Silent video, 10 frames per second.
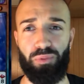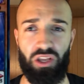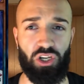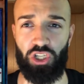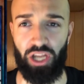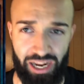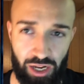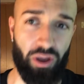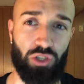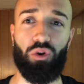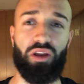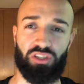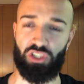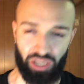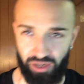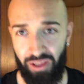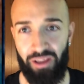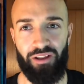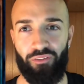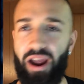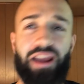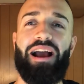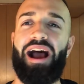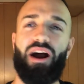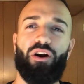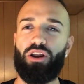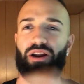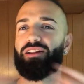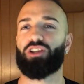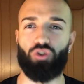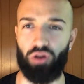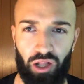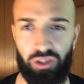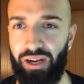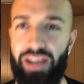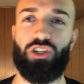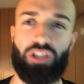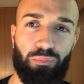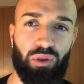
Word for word: but they're shit anyways who gives a shit right how are you not destroying altergeist or